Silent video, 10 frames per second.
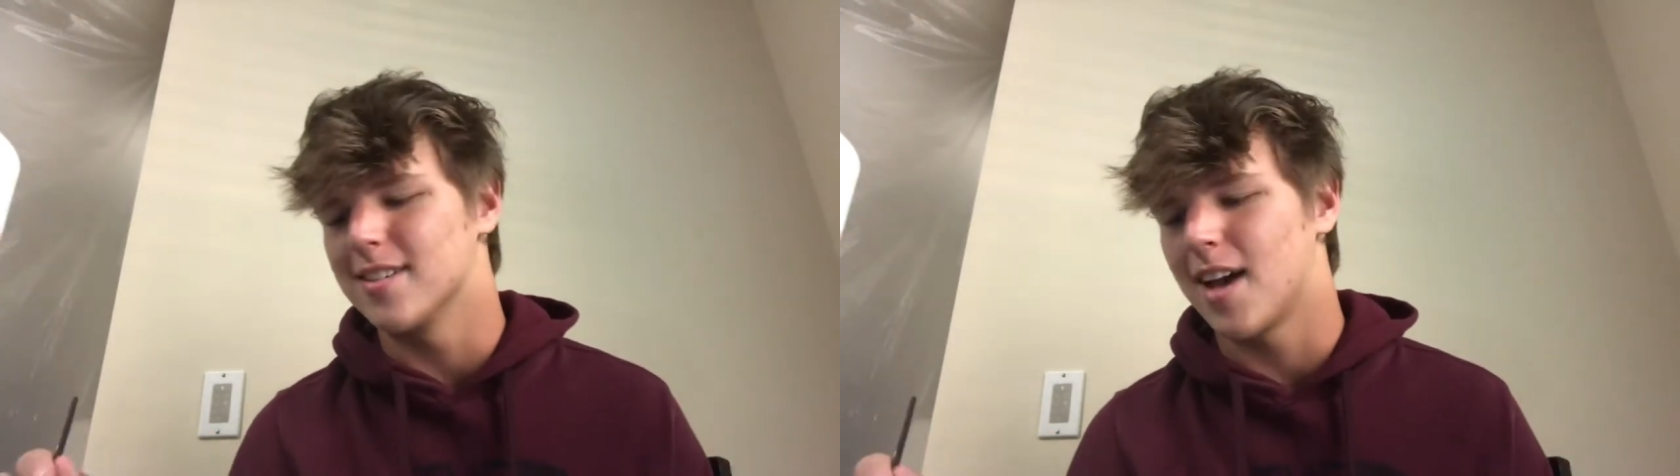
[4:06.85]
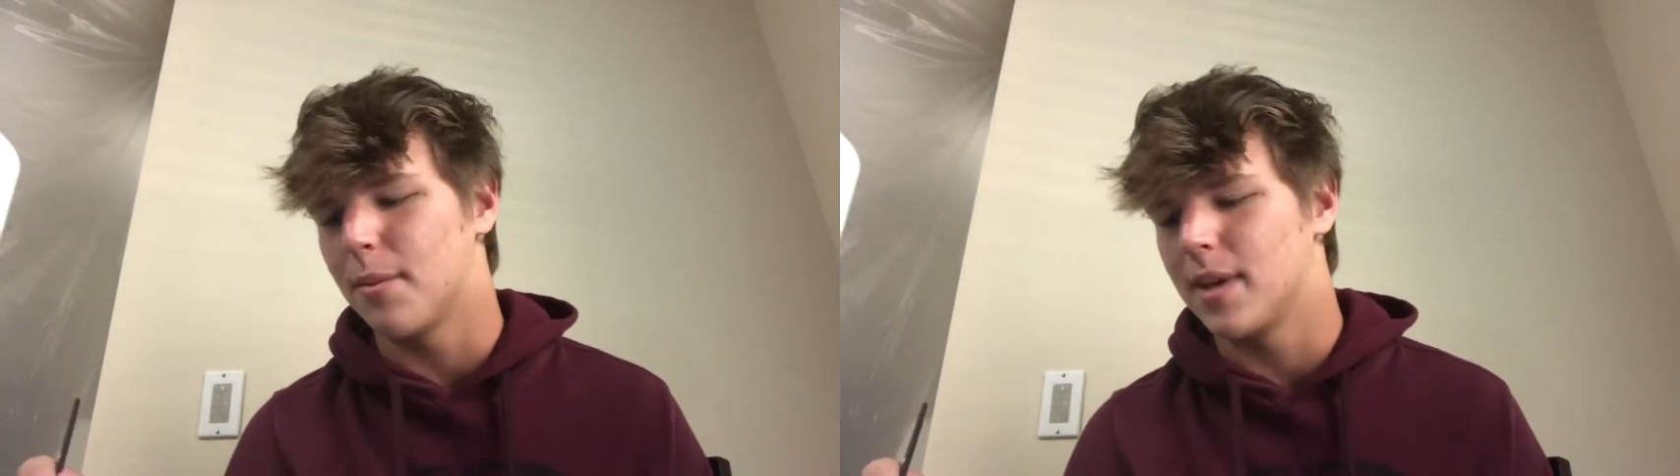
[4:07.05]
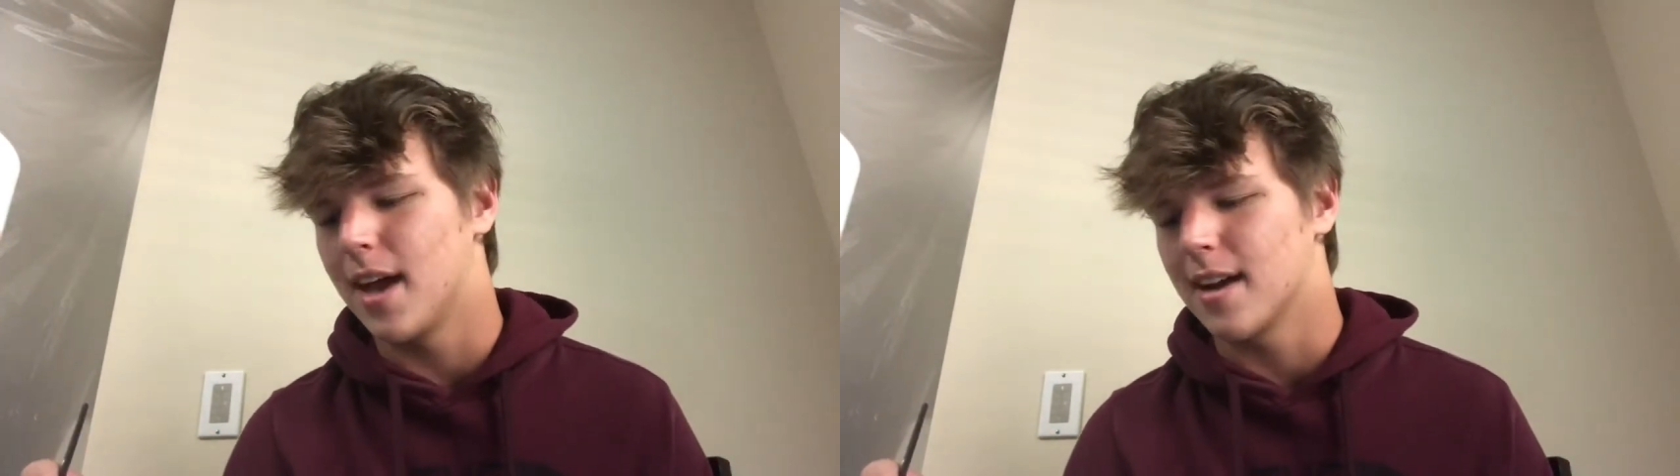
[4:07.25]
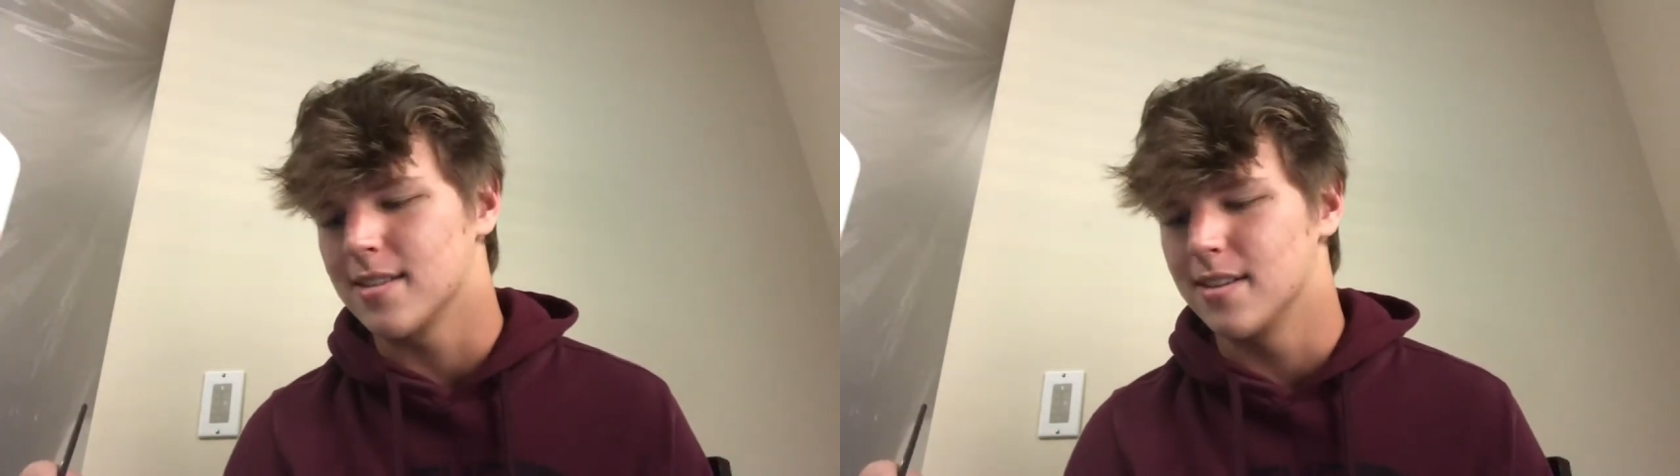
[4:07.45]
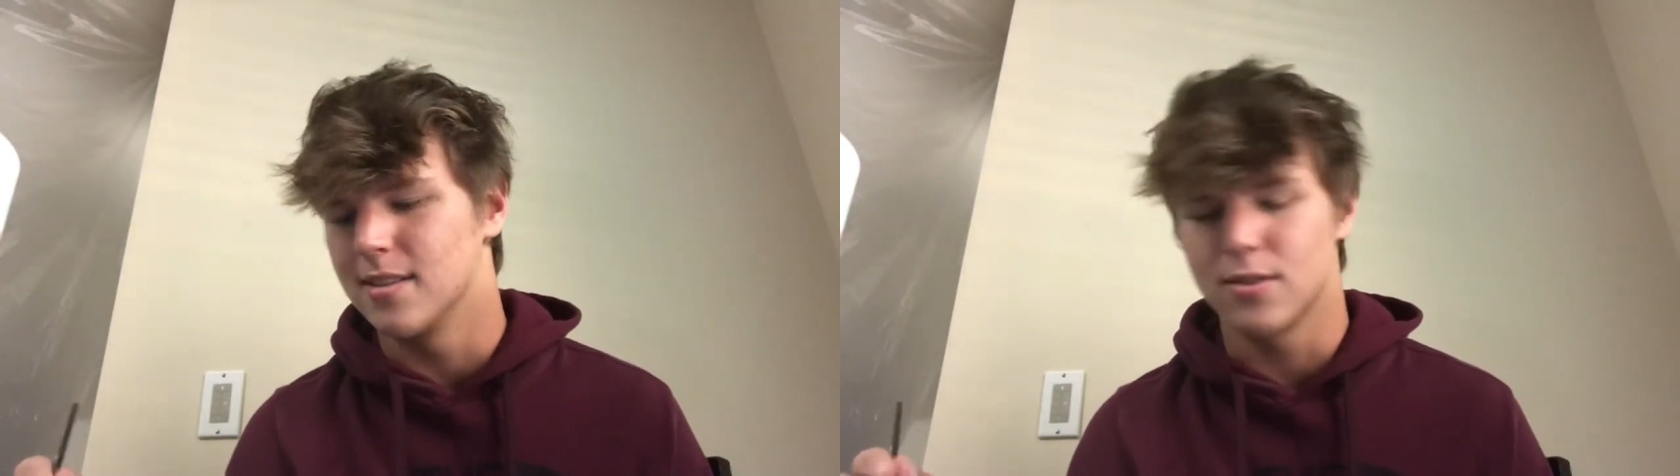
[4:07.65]
it's happy
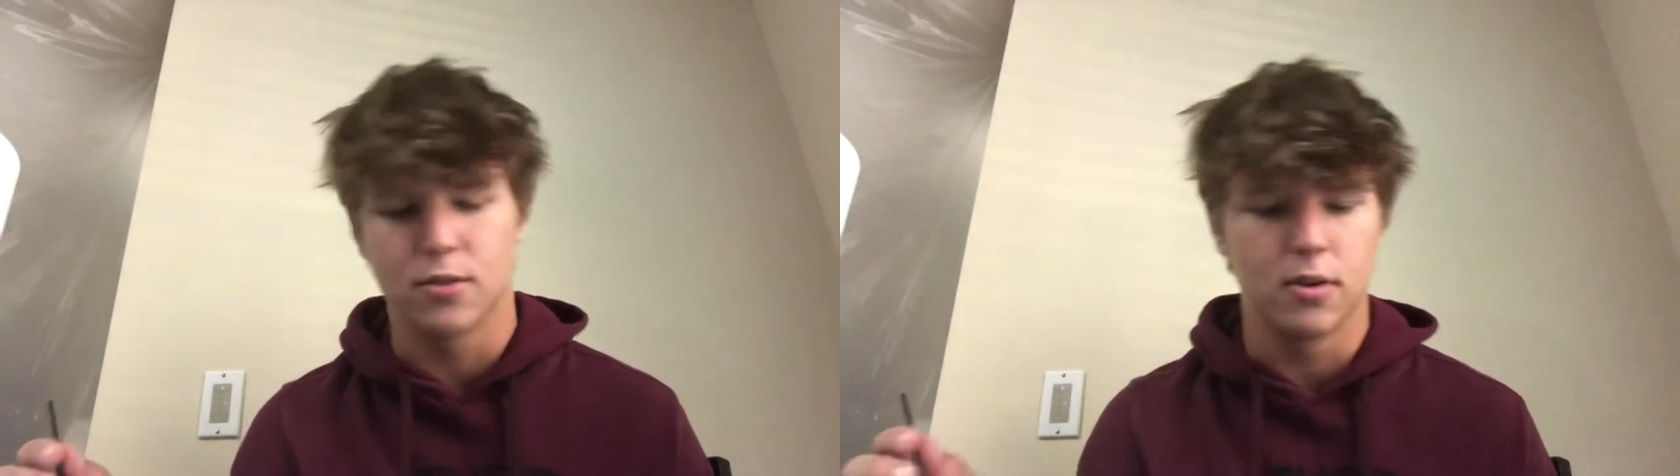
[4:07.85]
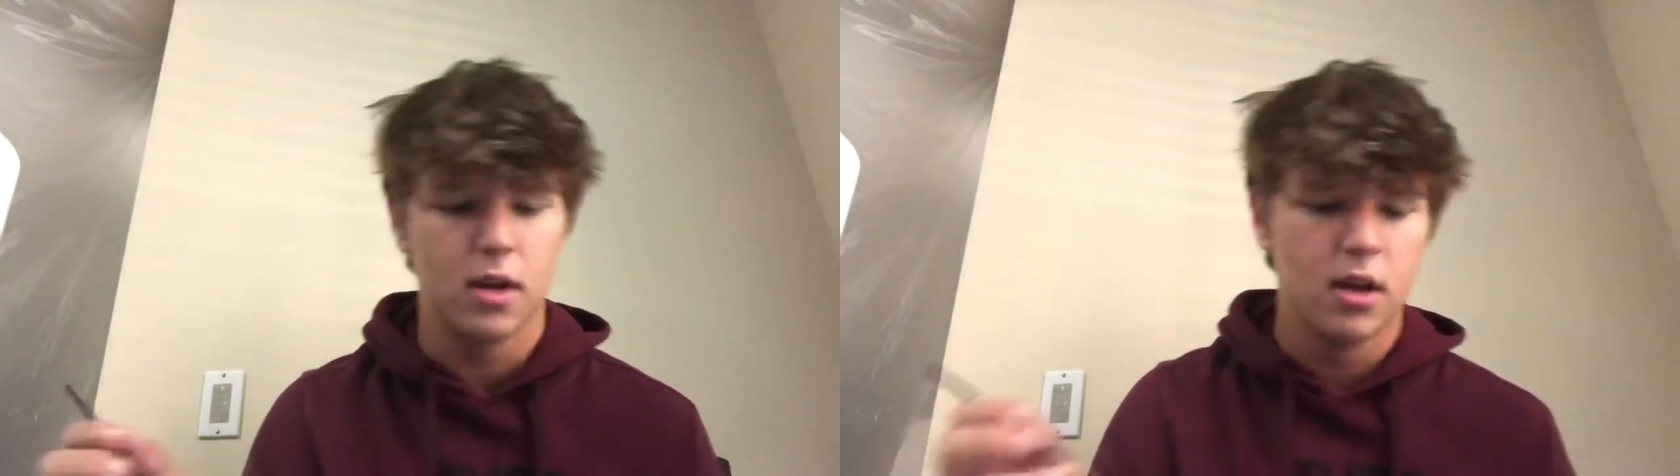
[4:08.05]
accidents, or